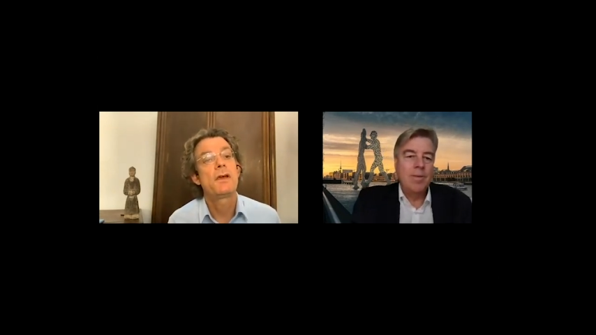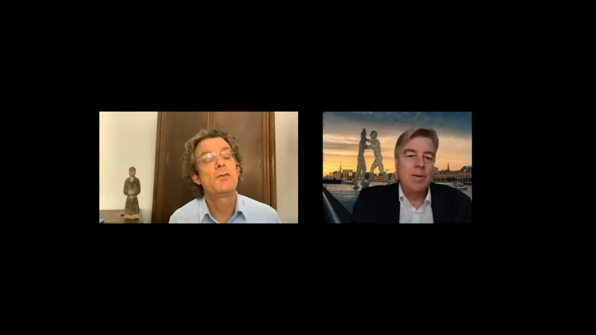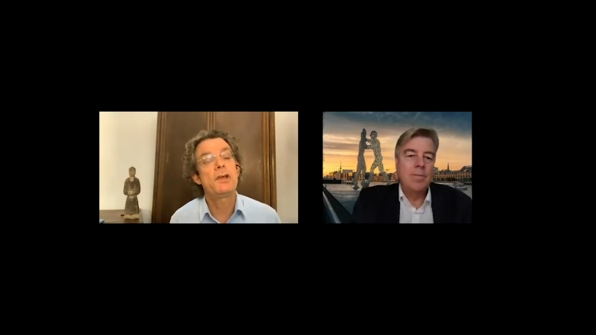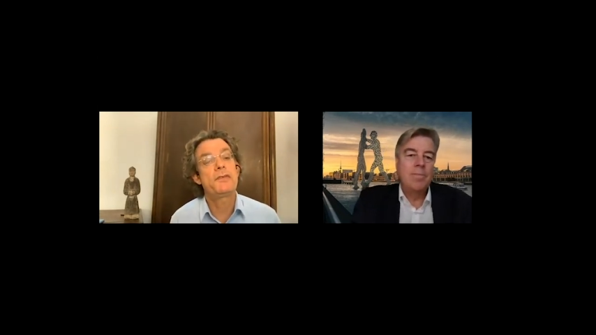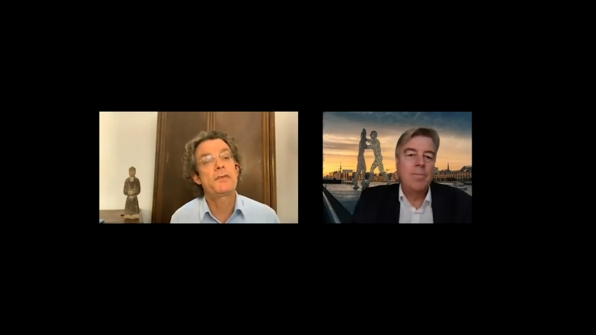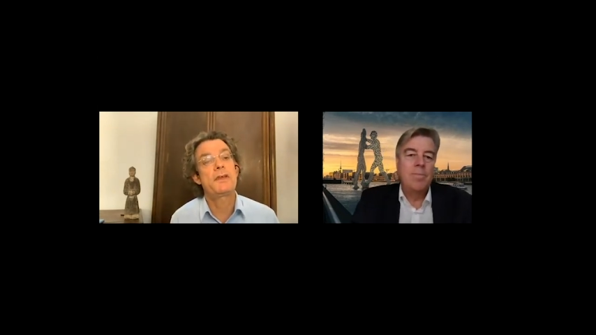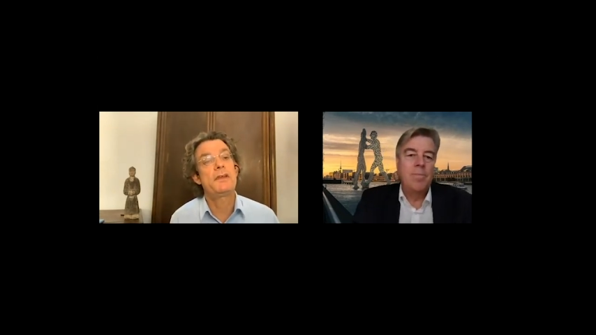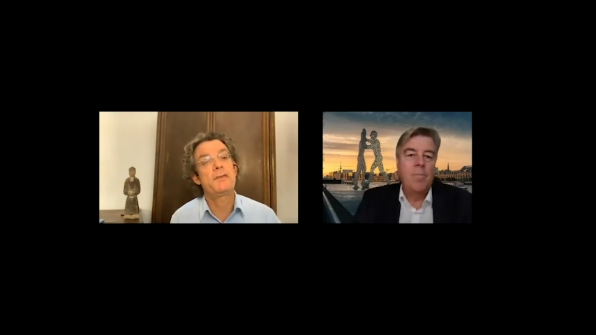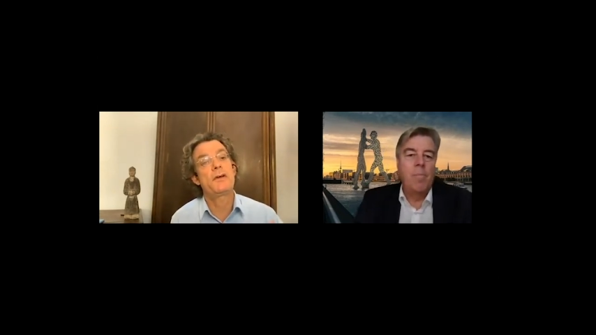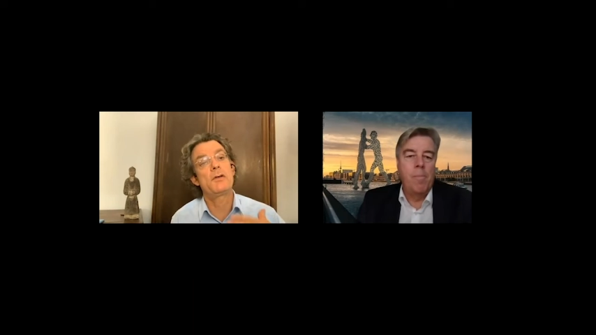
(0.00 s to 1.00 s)
Speaker 1: Yeah. risk.
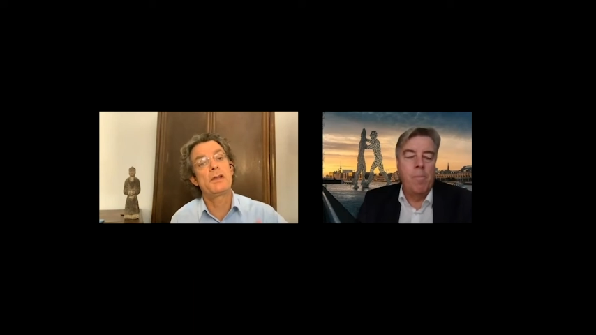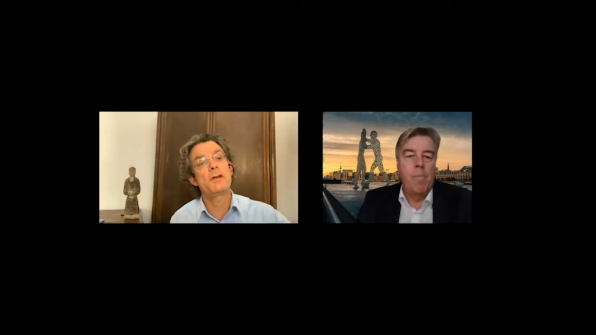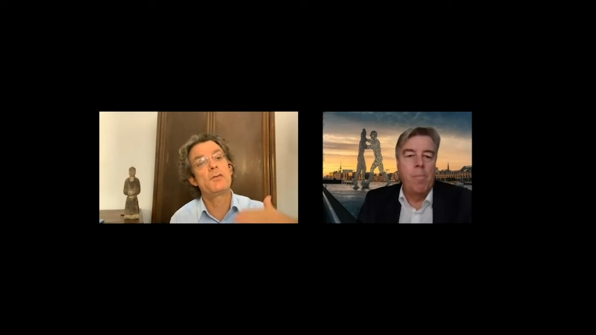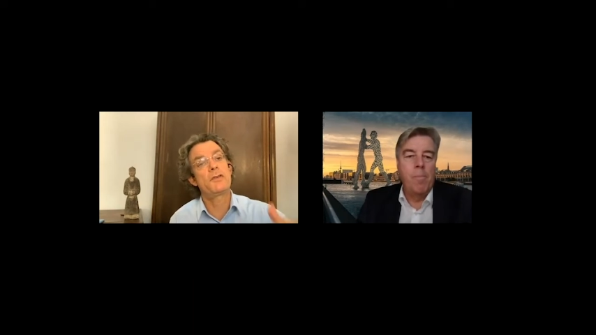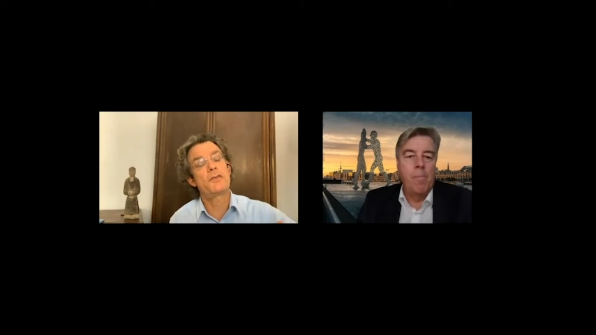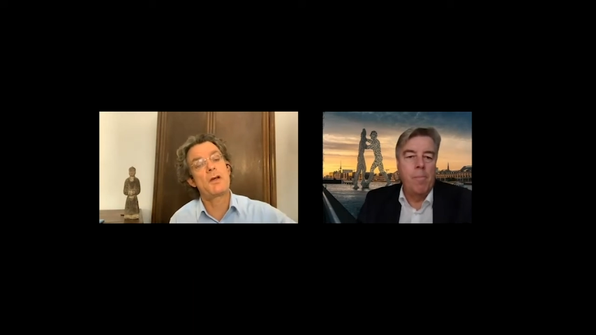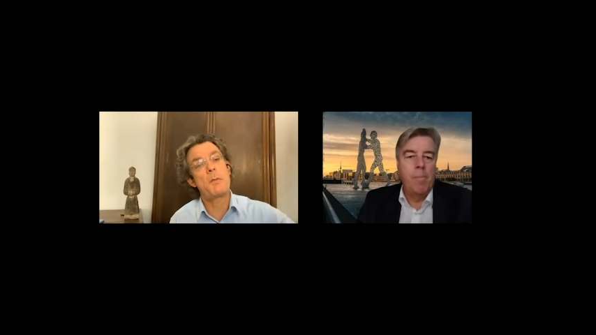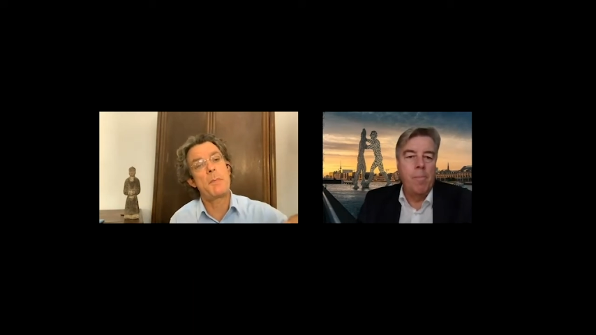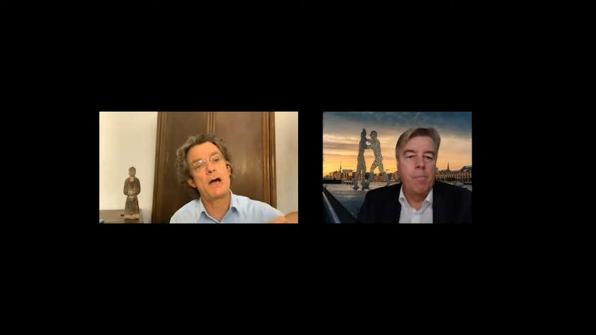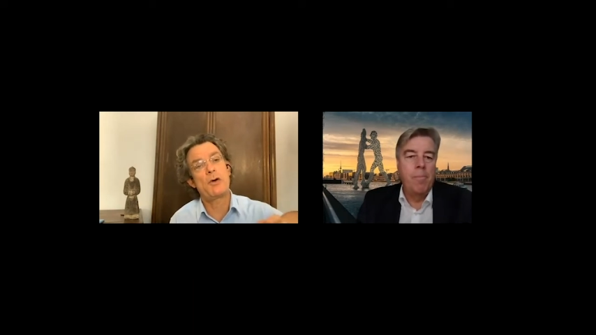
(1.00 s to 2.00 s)
It's only a risk
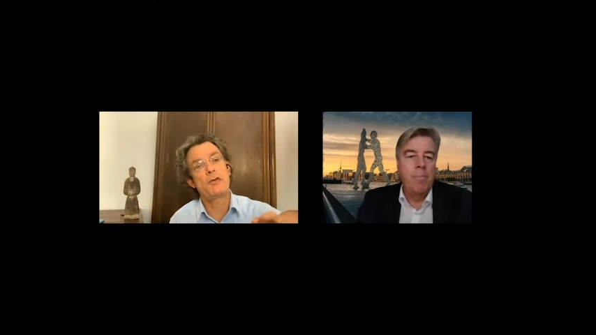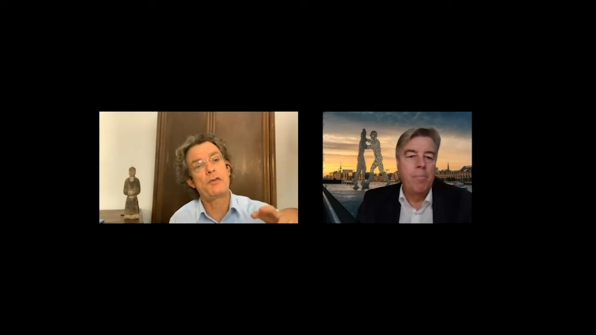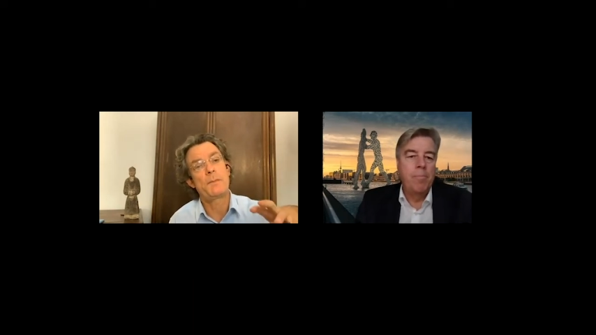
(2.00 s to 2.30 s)
about